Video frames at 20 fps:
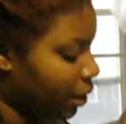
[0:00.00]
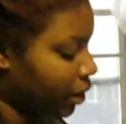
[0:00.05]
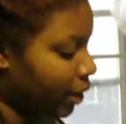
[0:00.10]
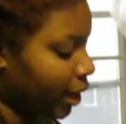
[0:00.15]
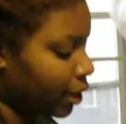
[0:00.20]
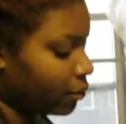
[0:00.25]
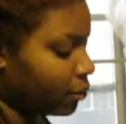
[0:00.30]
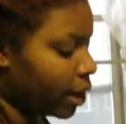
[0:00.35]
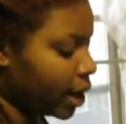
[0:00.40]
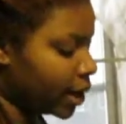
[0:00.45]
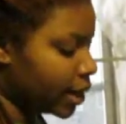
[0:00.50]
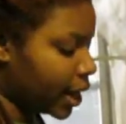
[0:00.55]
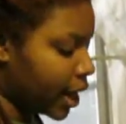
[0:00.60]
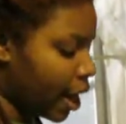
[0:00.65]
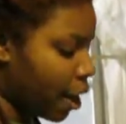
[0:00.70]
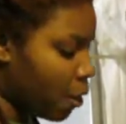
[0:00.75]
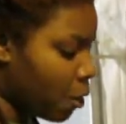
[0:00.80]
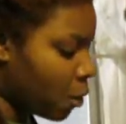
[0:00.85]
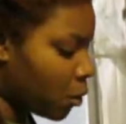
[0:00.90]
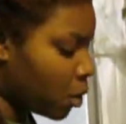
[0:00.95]
Like right
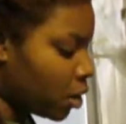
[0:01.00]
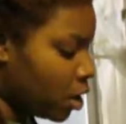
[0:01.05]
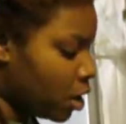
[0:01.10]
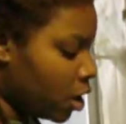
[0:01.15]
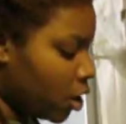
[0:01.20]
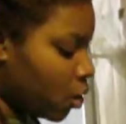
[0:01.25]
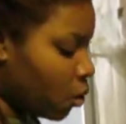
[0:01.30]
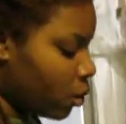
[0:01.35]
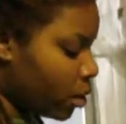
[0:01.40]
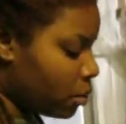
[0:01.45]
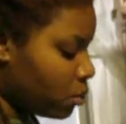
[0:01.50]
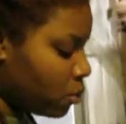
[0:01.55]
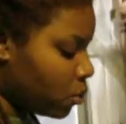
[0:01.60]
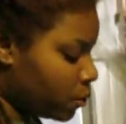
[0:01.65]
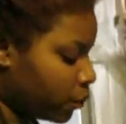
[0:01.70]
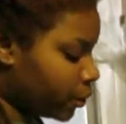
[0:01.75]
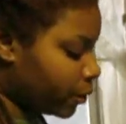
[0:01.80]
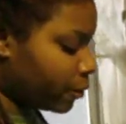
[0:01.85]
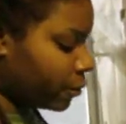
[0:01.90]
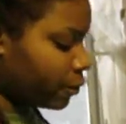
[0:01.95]
now, we're
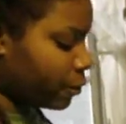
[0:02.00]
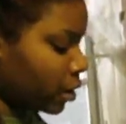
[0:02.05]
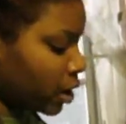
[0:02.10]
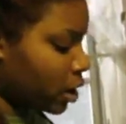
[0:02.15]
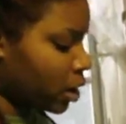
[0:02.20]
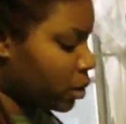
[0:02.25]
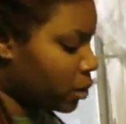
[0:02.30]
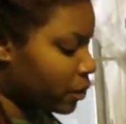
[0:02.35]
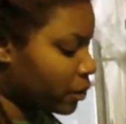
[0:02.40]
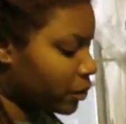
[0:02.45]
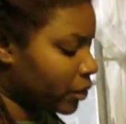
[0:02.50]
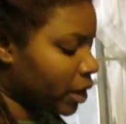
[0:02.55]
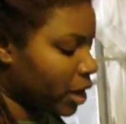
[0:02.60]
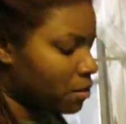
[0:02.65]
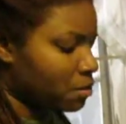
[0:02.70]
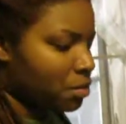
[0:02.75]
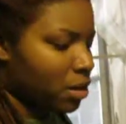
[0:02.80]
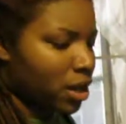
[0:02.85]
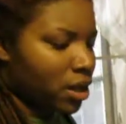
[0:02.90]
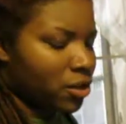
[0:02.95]
moving from
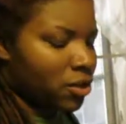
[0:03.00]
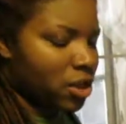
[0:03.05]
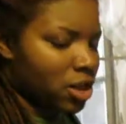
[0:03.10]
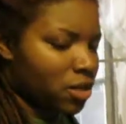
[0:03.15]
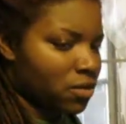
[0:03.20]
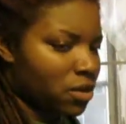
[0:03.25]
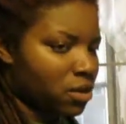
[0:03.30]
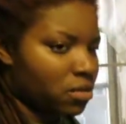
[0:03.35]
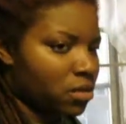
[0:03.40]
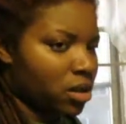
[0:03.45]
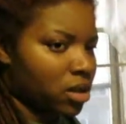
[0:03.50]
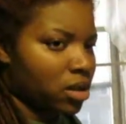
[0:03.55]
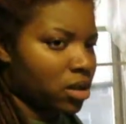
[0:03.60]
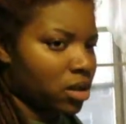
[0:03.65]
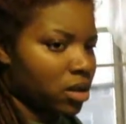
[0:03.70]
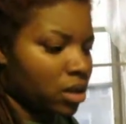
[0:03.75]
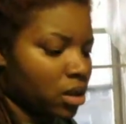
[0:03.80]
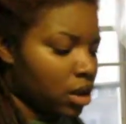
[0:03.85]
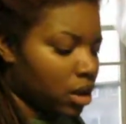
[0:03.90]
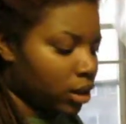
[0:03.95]
it being just from a
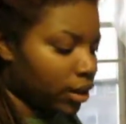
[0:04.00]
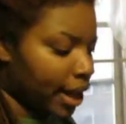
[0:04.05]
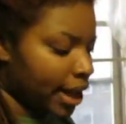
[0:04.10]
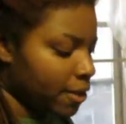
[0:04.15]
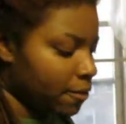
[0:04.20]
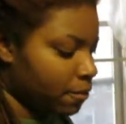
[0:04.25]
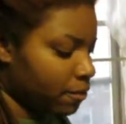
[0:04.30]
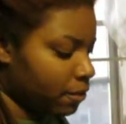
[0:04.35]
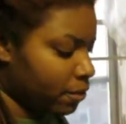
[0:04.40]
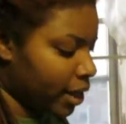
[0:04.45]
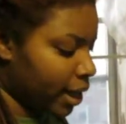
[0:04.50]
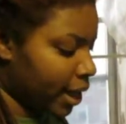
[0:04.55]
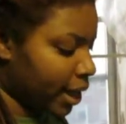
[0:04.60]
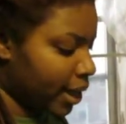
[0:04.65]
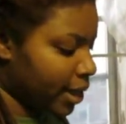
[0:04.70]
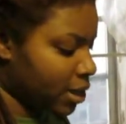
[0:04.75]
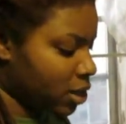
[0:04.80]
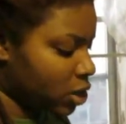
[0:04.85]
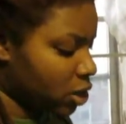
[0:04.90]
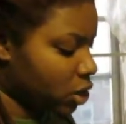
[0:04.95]
light
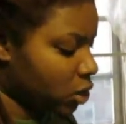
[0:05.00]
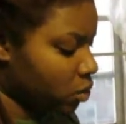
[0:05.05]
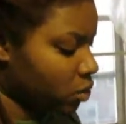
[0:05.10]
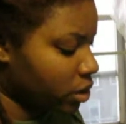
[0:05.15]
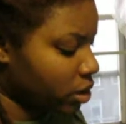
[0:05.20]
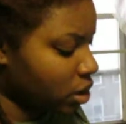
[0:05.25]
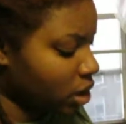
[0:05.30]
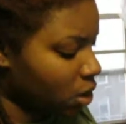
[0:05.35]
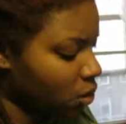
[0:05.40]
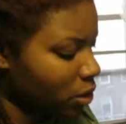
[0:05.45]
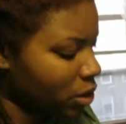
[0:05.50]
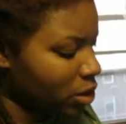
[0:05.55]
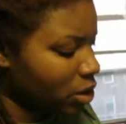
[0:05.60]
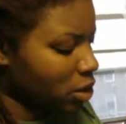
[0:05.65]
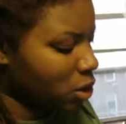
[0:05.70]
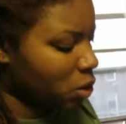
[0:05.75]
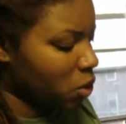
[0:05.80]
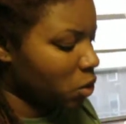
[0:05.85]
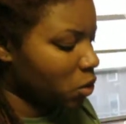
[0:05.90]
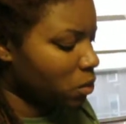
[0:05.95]
phase to it's going
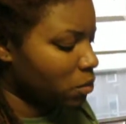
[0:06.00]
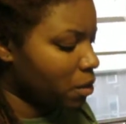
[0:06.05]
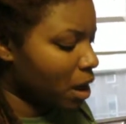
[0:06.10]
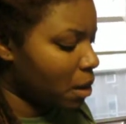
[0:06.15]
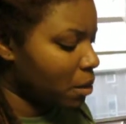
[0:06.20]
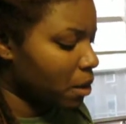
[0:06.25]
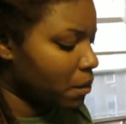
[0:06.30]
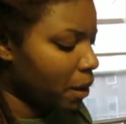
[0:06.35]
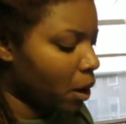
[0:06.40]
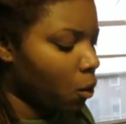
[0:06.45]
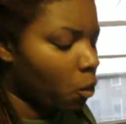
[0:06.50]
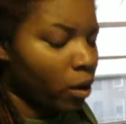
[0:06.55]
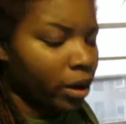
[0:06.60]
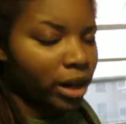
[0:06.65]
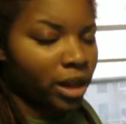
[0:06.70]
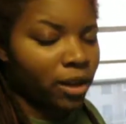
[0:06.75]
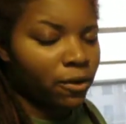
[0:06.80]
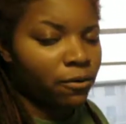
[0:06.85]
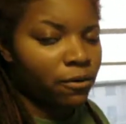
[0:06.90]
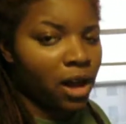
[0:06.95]
to probably about
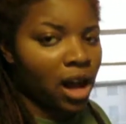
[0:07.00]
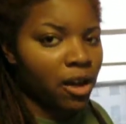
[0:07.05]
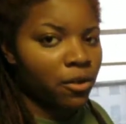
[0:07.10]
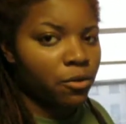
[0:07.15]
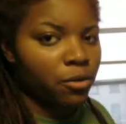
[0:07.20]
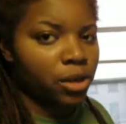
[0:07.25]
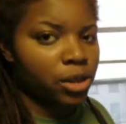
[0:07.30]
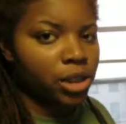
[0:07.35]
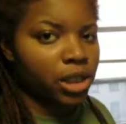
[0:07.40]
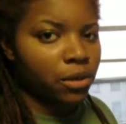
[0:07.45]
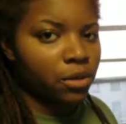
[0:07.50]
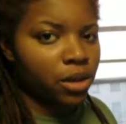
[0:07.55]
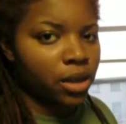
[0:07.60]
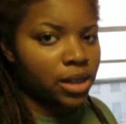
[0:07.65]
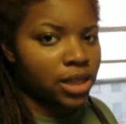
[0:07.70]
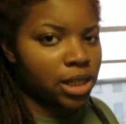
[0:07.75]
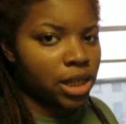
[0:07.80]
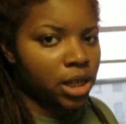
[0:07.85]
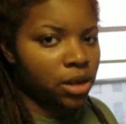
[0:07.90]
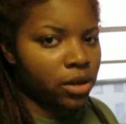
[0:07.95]
185, which they would
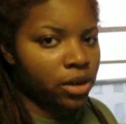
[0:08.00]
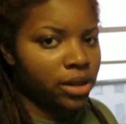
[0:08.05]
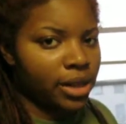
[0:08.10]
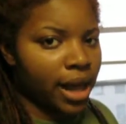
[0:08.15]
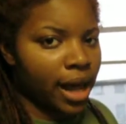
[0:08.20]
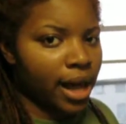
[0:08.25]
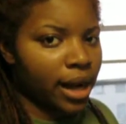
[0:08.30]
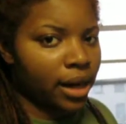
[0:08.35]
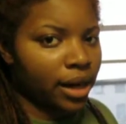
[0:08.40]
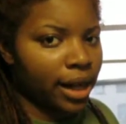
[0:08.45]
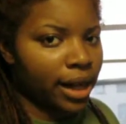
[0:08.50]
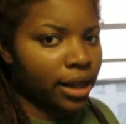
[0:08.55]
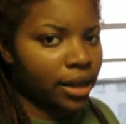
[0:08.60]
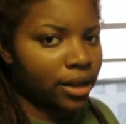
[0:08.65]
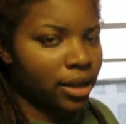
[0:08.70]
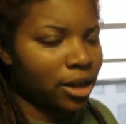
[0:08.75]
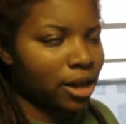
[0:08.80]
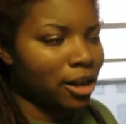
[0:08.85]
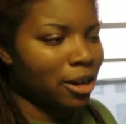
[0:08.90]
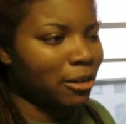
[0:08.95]
consider that like
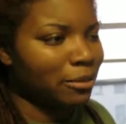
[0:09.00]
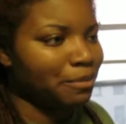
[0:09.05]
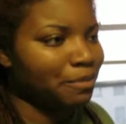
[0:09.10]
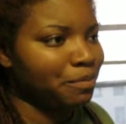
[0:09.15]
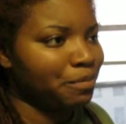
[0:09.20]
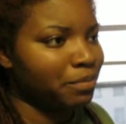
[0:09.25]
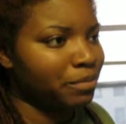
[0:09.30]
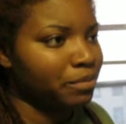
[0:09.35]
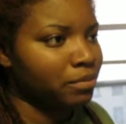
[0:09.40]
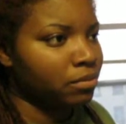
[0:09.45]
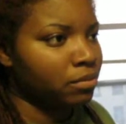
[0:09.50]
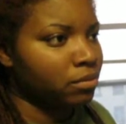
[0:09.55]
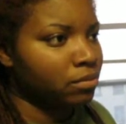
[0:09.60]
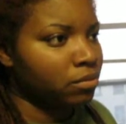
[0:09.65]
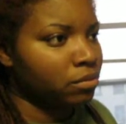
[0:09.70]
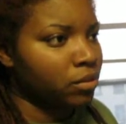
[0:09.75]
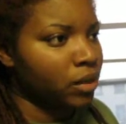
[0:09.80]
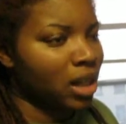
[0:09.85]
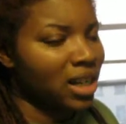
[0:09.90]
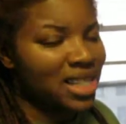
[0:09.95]

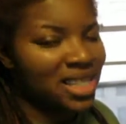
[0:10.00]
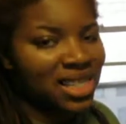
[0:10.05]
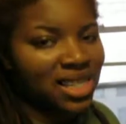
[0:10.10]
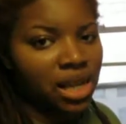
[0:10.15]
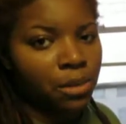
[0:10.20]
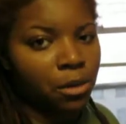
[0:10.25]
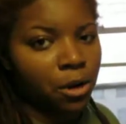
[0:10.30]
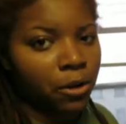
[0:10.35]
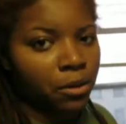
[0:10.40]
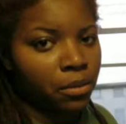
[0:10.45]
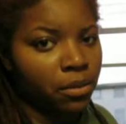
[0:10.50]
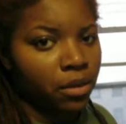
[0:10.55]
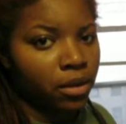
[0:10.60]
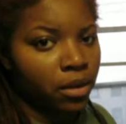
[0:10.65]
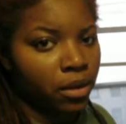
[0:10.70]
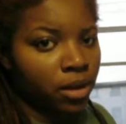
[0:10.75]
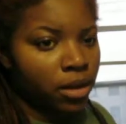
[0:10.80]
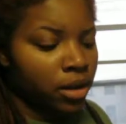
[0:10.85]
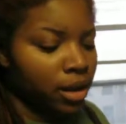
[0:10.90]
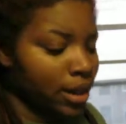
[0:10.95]
a simmer.
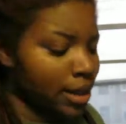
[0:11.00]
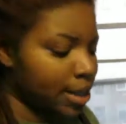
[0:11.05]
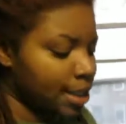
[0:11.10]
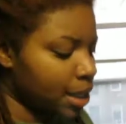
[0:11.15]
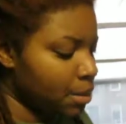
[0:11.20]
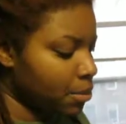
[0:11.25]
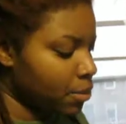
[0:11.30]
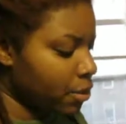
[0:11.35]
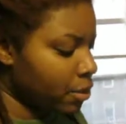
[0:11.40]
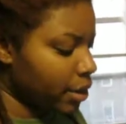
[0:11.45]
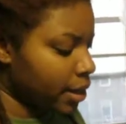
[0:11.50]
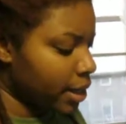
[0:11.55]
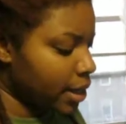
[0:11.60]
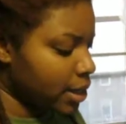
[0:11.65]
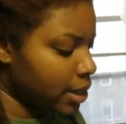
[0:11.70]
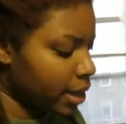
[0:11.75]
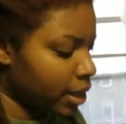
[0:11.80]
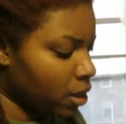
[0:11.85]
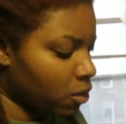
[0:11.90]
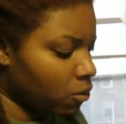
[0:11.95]
A simmer
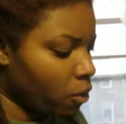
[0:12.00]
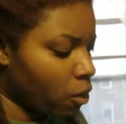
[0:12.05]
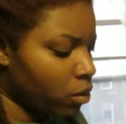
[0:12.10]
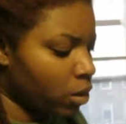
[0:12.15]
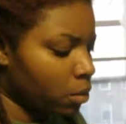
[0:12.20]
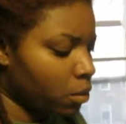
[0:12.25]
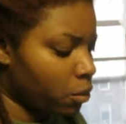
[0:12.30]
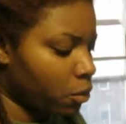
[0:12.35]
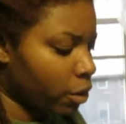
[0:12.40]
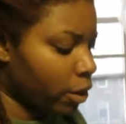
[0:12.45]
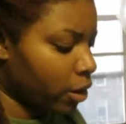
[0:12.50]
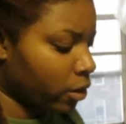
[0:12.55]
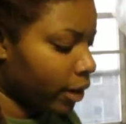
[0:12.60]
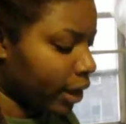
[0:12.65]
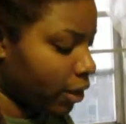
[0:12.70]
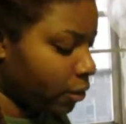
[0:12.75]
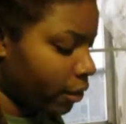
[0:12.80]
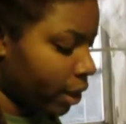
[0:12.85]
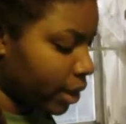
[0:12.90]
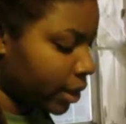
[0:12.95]
is like a rolling boil.
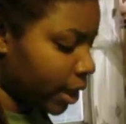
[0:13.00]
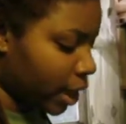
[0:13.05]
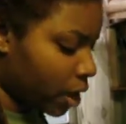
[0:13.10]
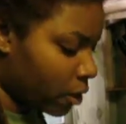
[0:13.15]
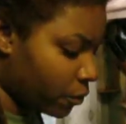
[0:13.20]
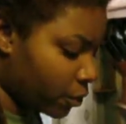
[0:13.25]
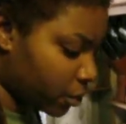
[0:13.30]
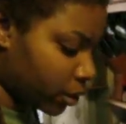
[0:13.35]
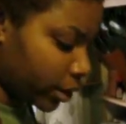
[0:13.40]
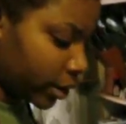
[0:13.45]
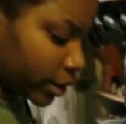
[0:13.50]
Like right now, if you look